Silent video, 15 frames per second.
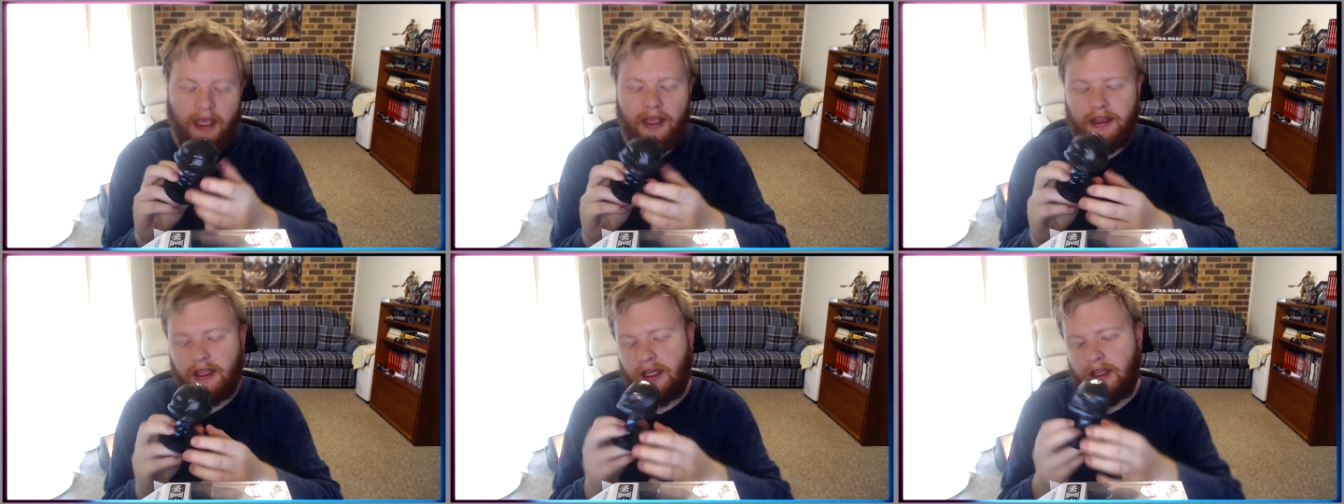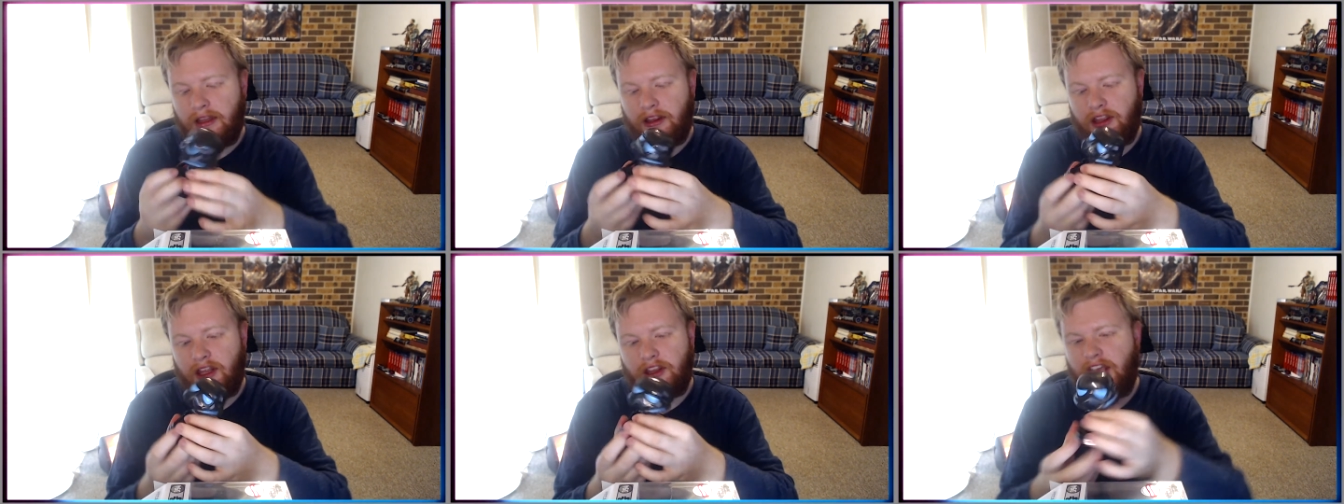
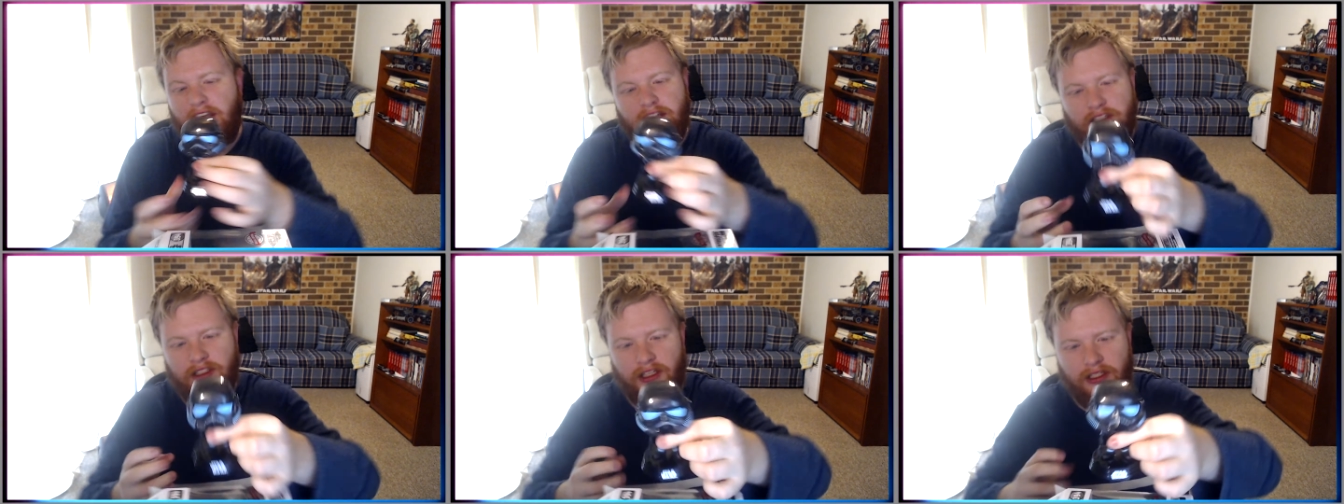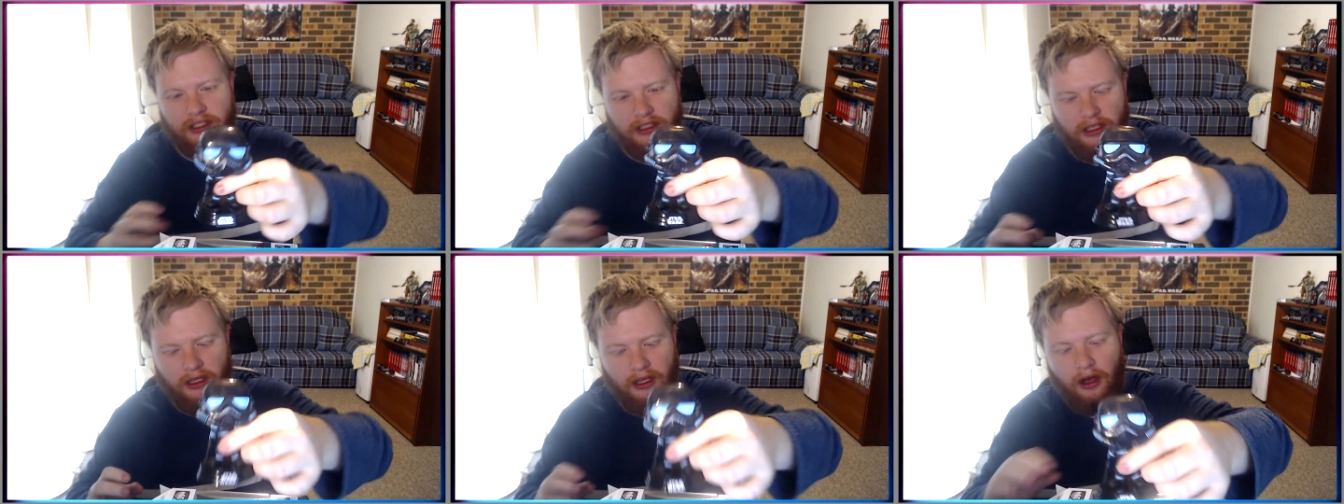the thing is just
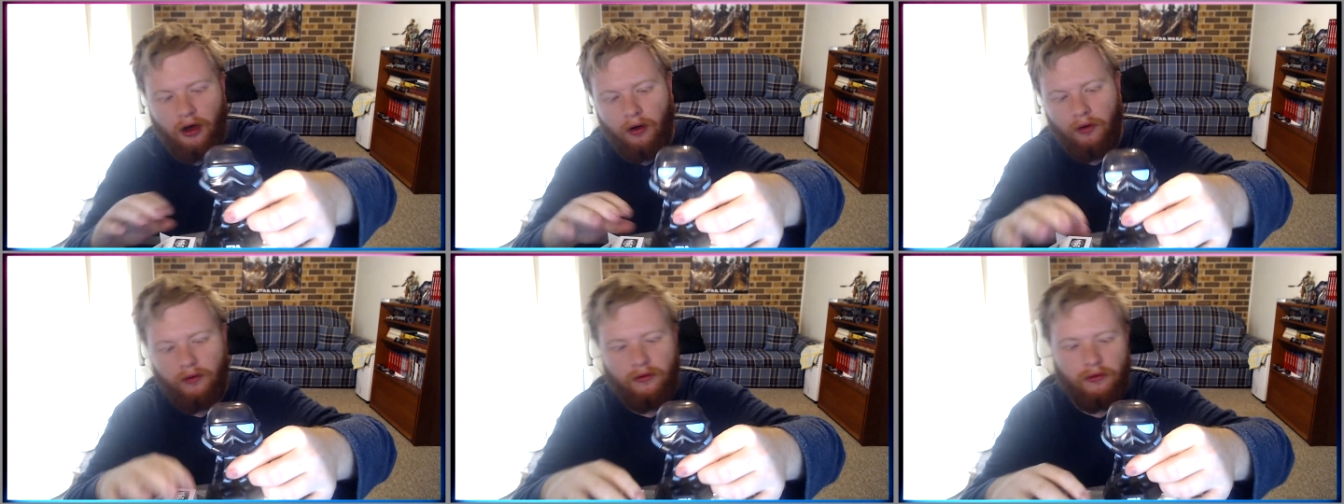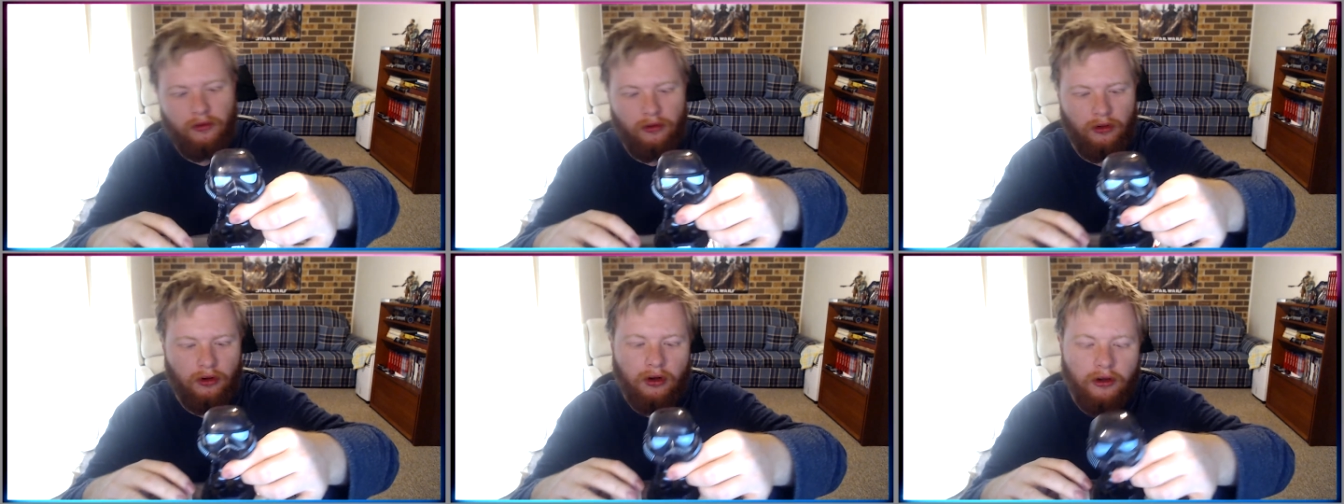the whole
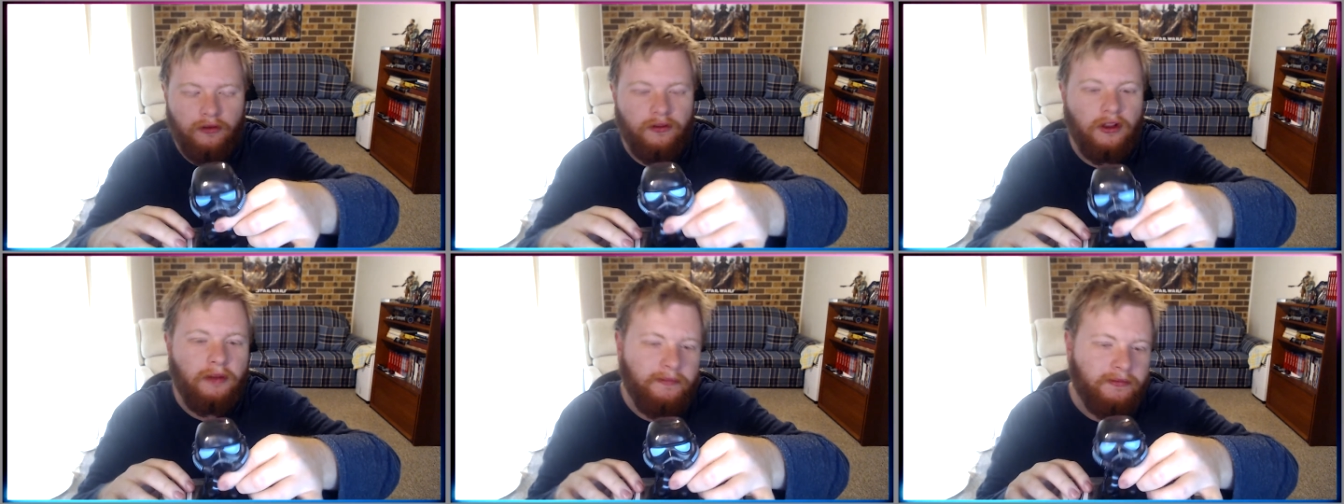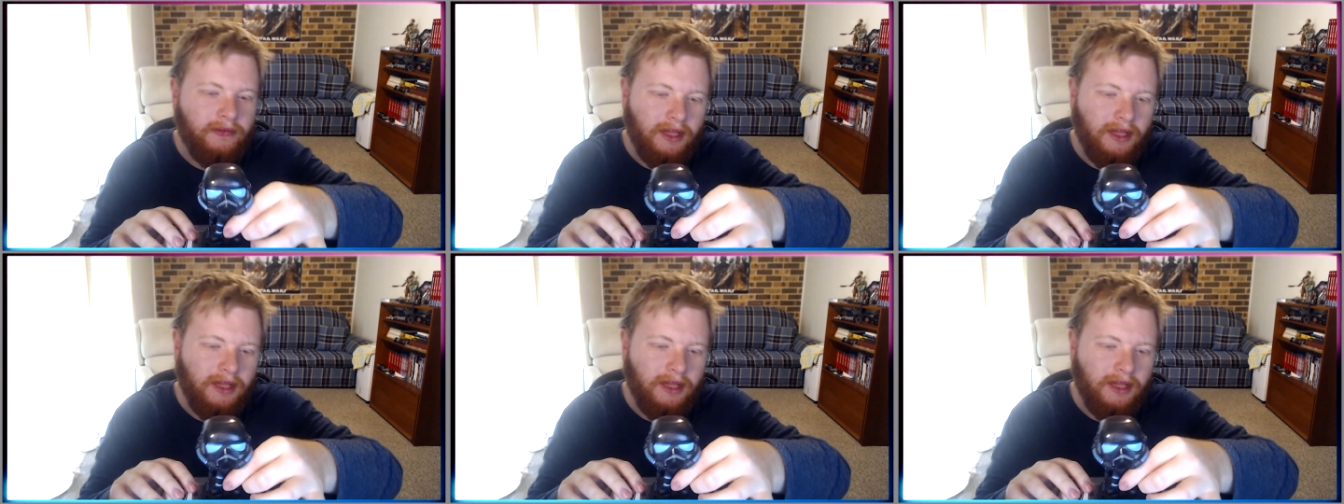look of them